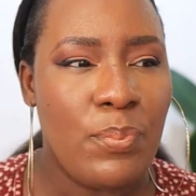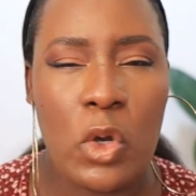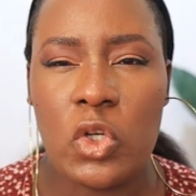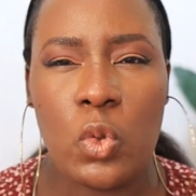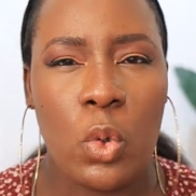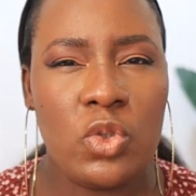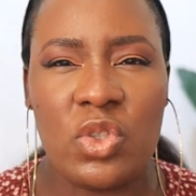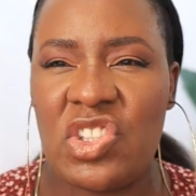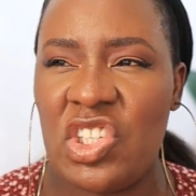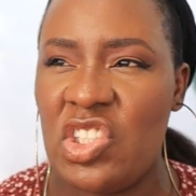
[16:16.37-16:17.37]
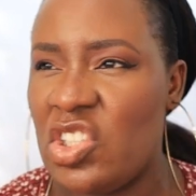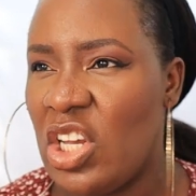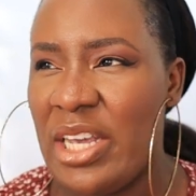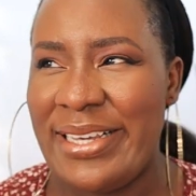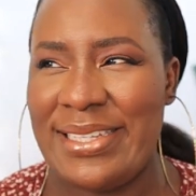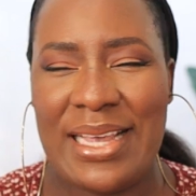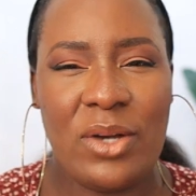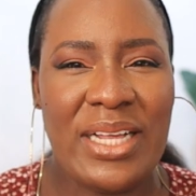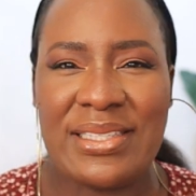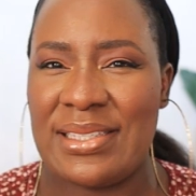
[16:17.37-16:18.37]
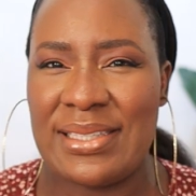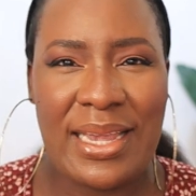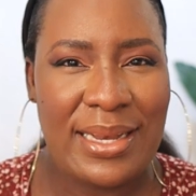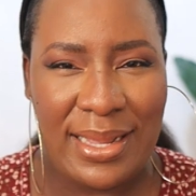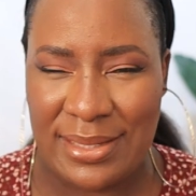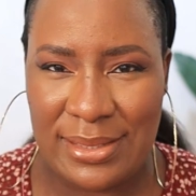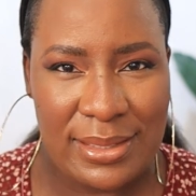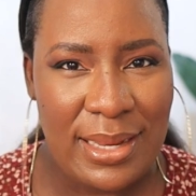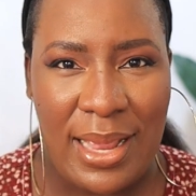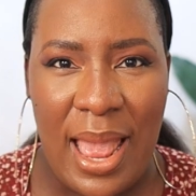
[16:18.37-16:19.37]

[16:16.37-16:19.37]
because you want to teach his elder sister a lesson?